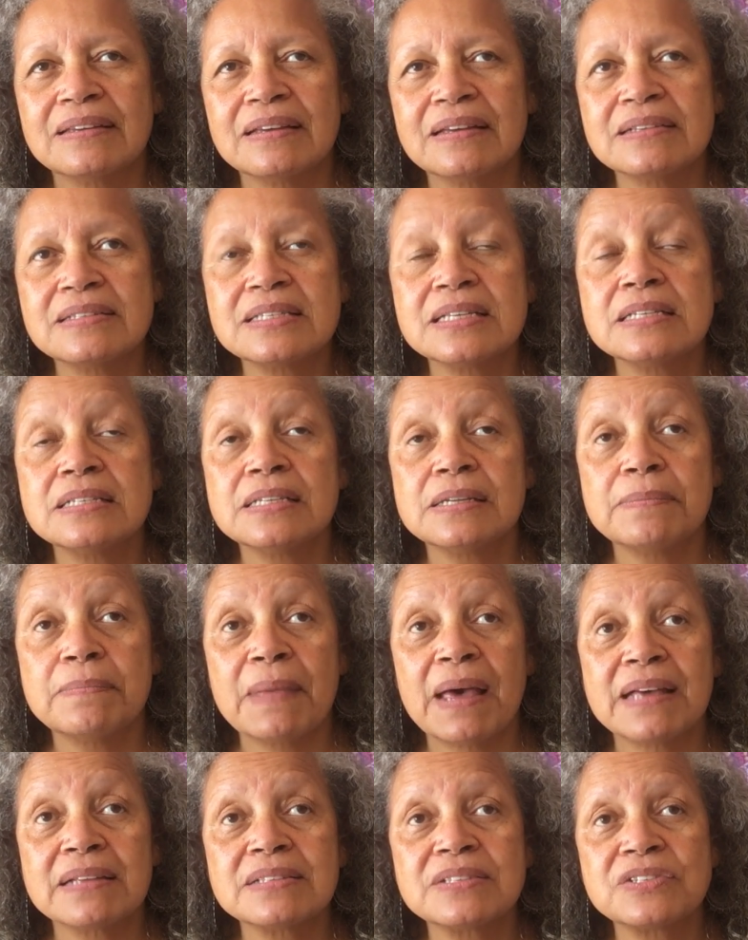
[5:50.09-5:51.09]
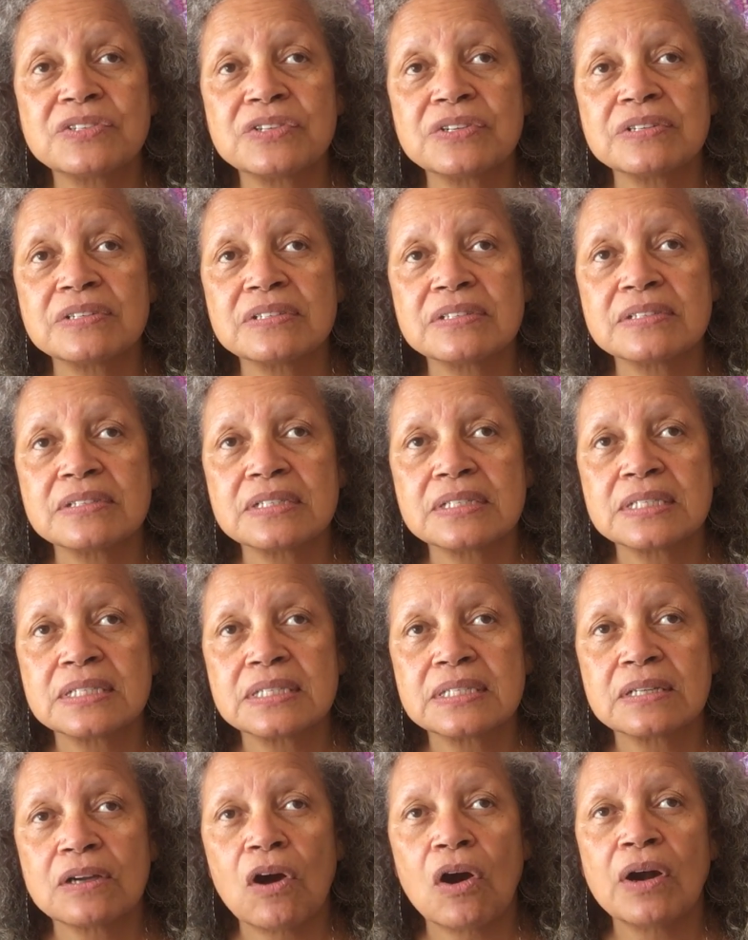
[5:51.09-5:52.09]
ascended
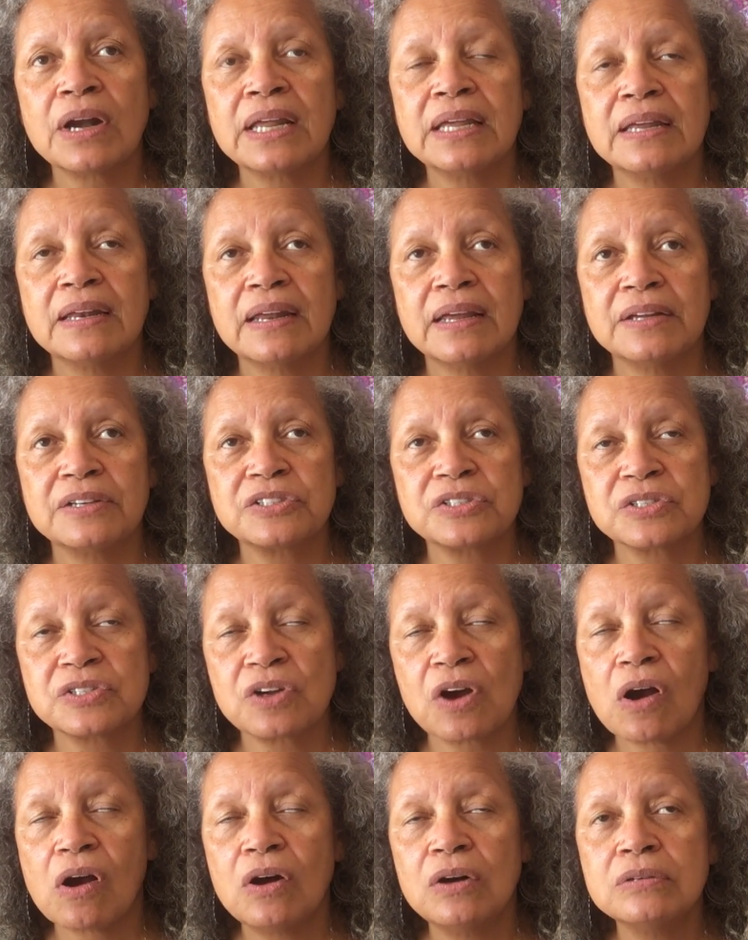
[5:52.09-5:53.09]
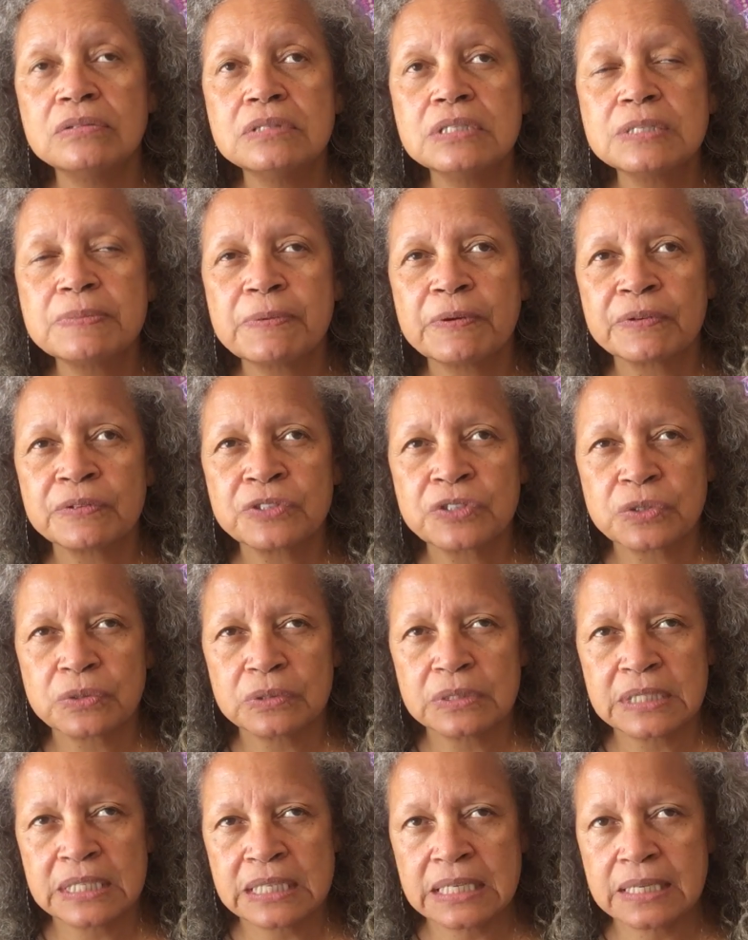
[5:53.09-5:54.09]
masters, guardian angels, our own spiritual
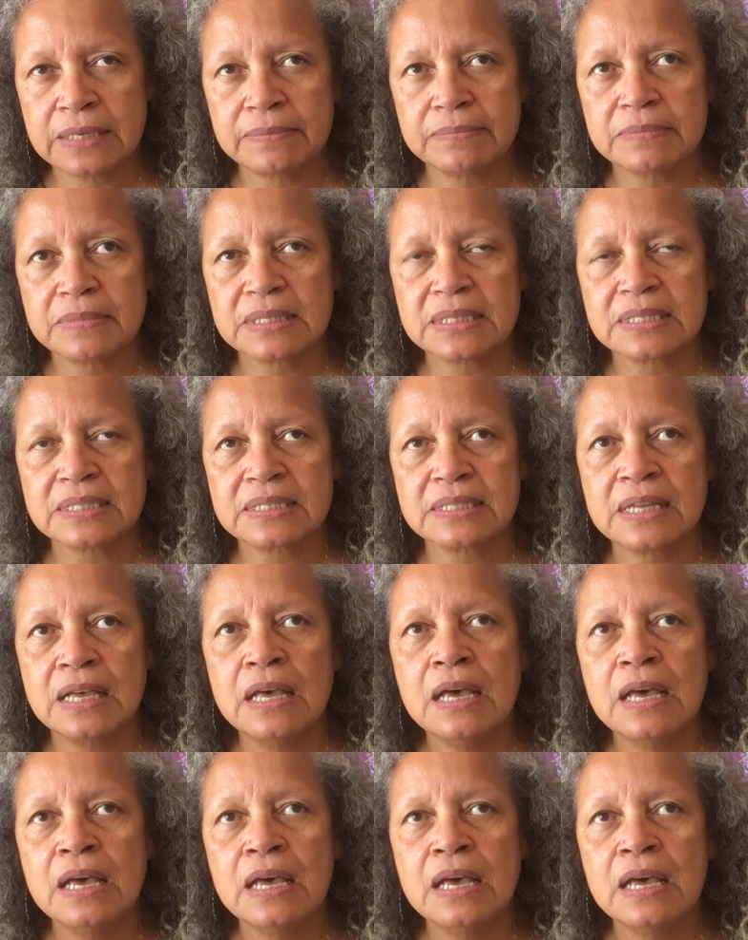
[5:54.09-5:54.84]
teams.